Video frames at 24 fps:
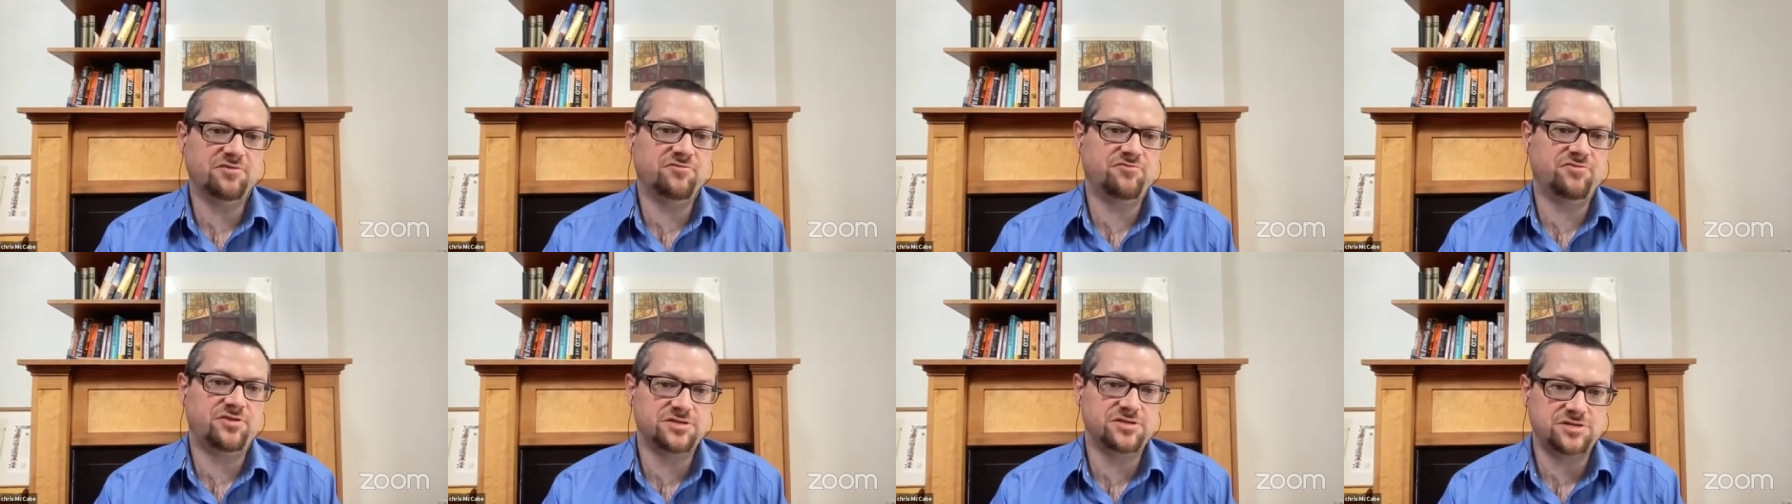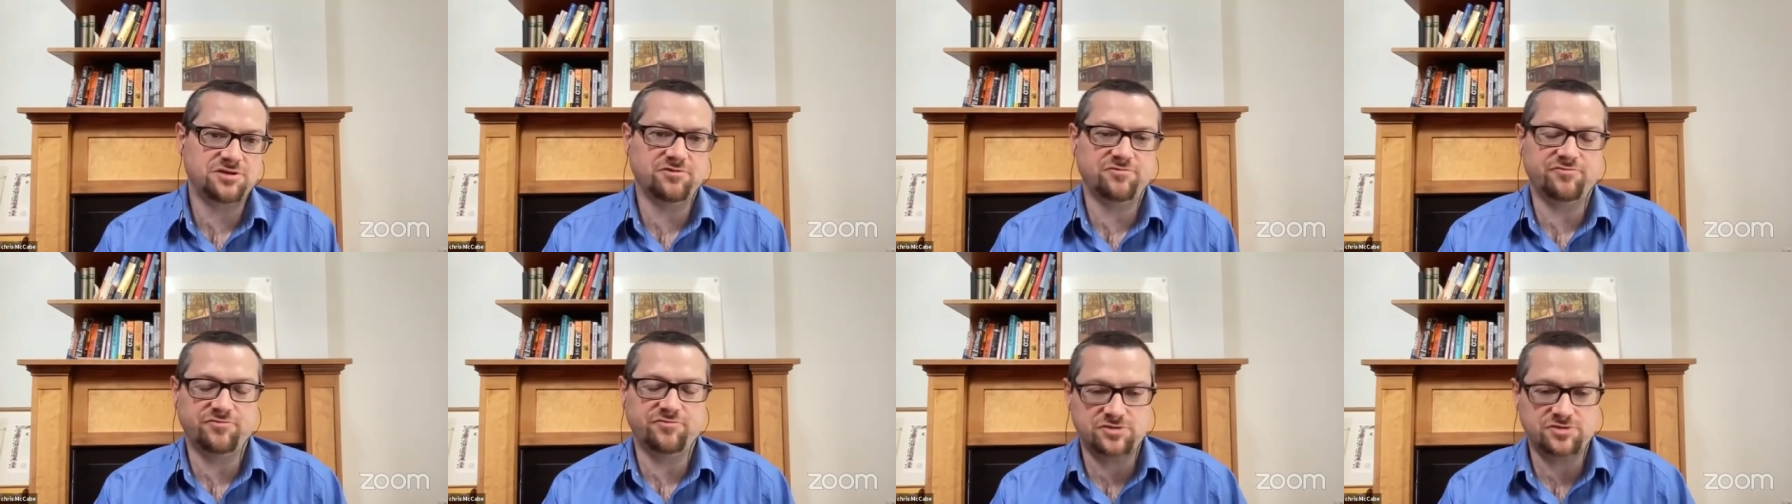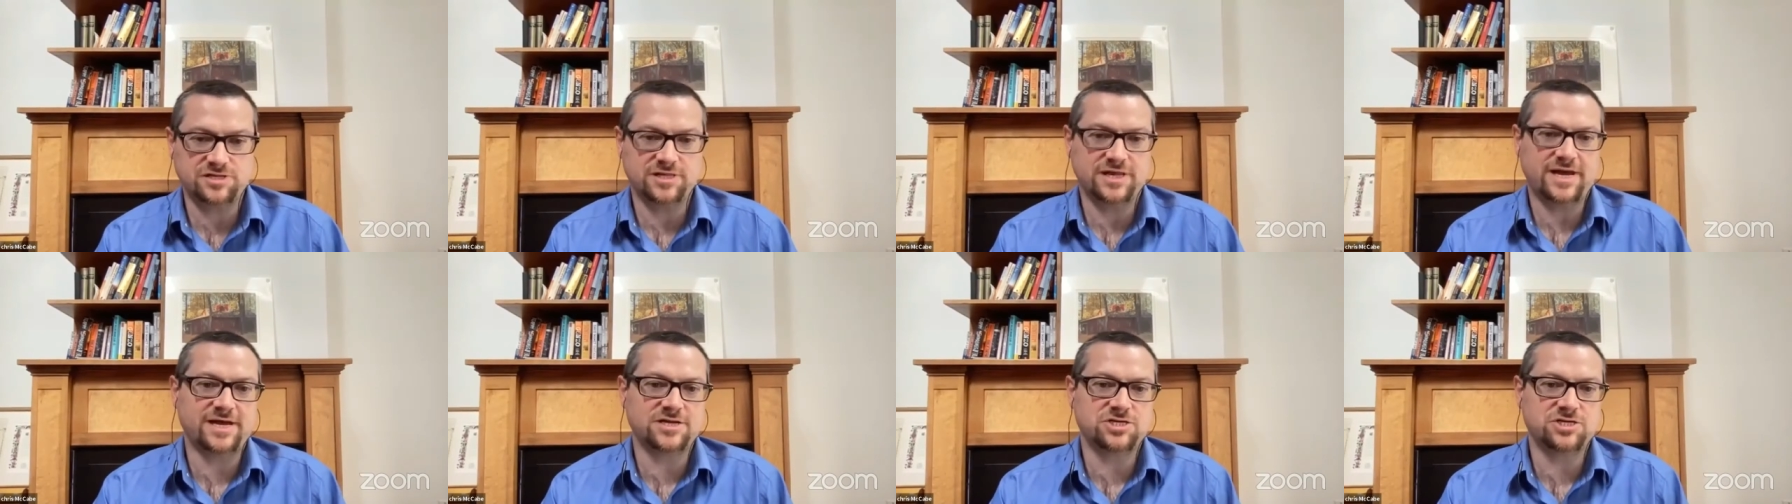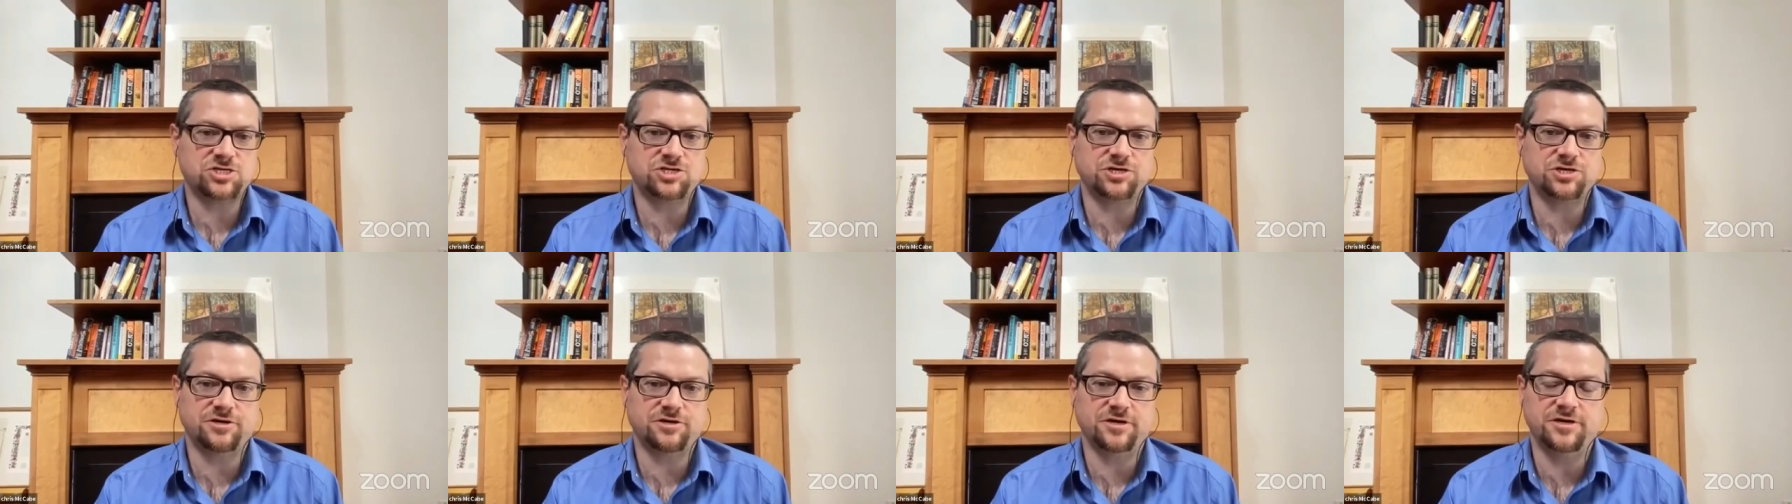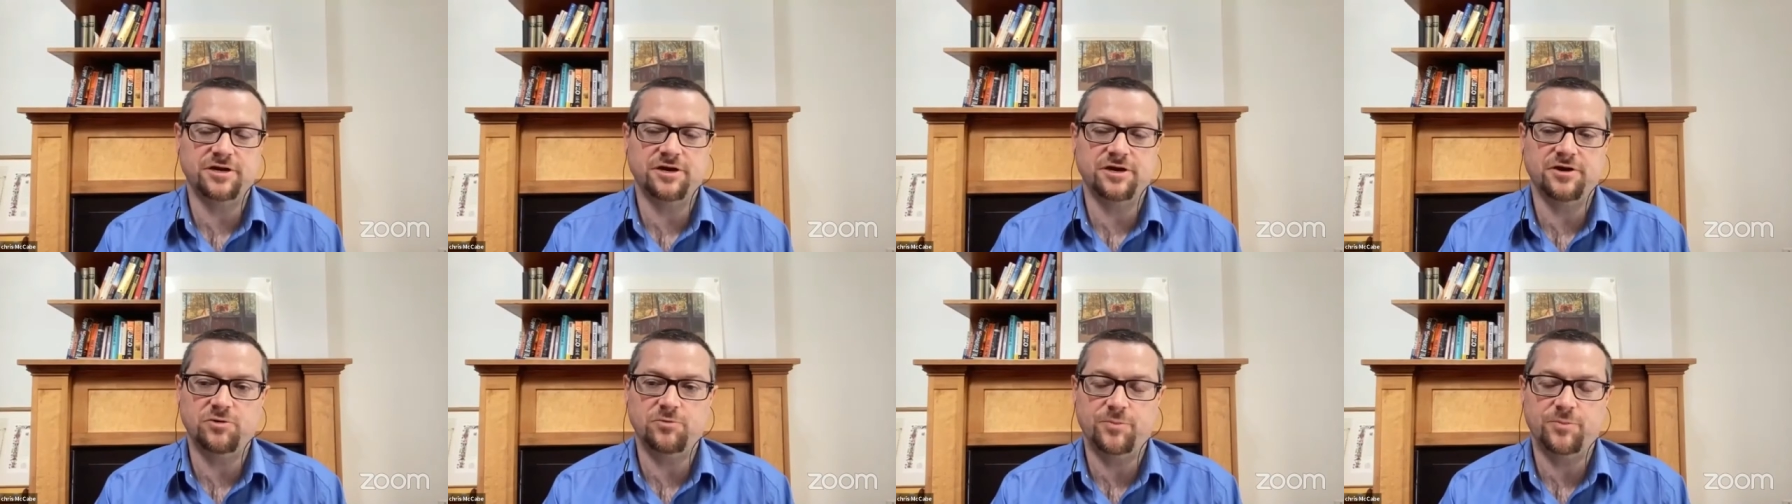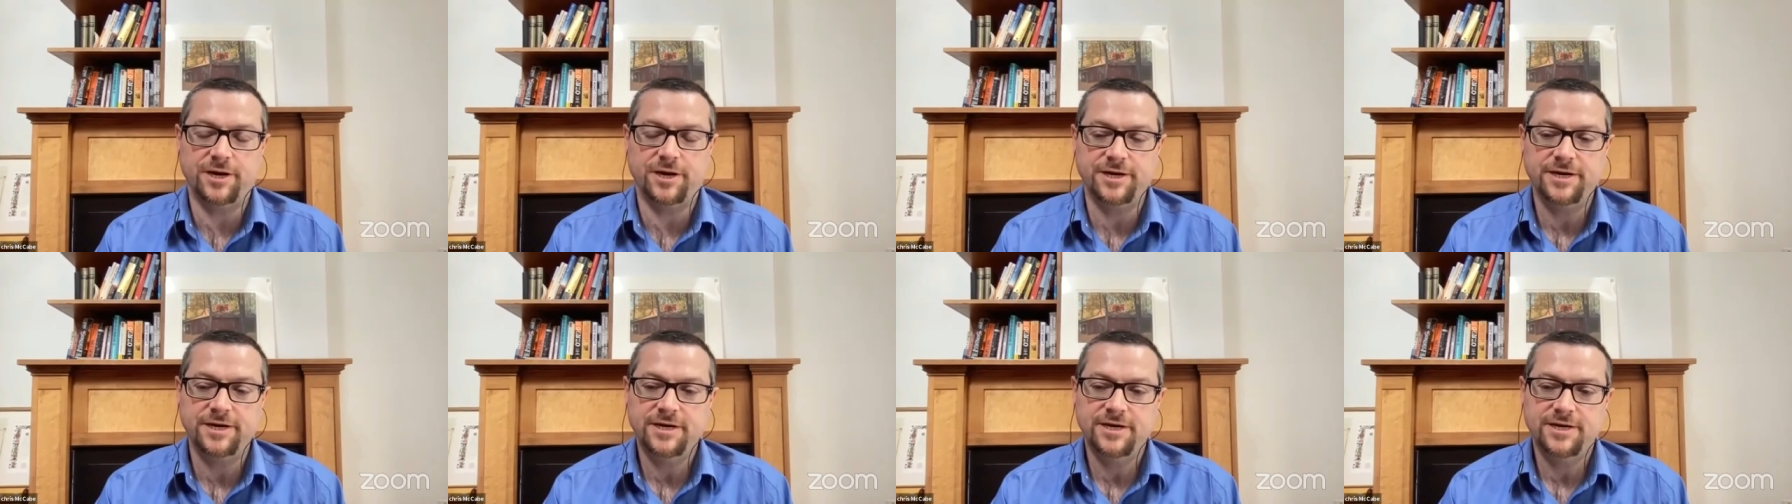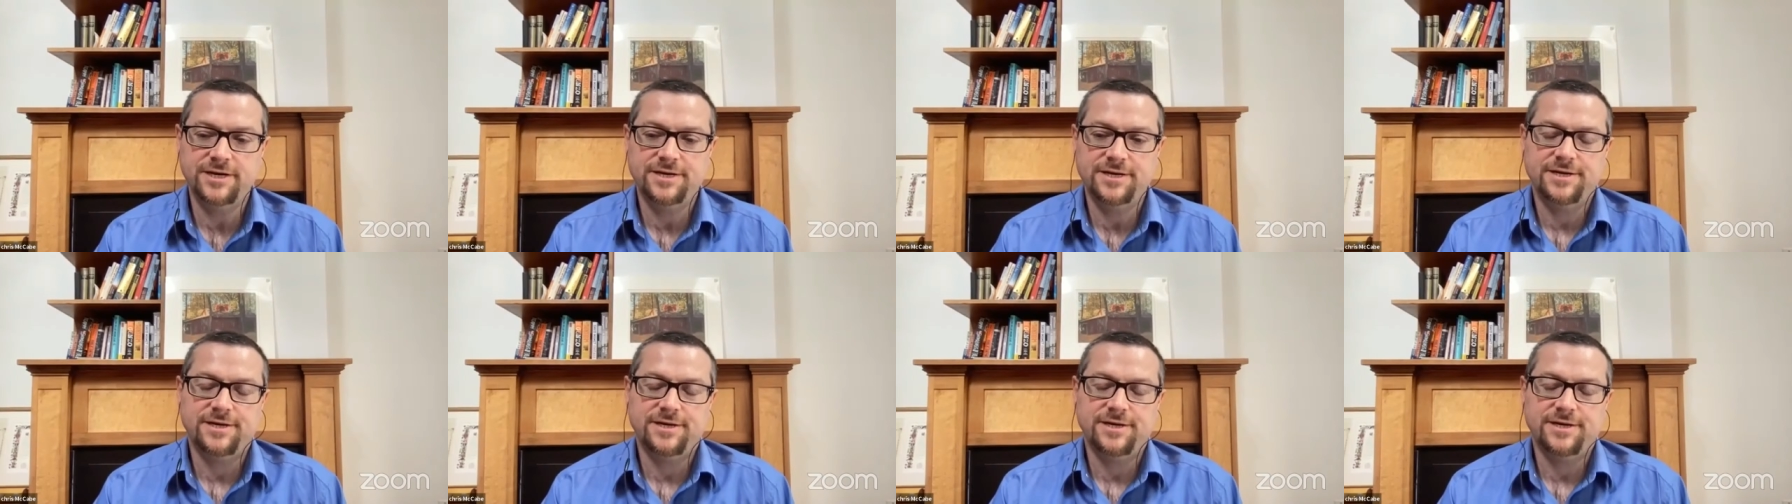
of this year versus last year to know, but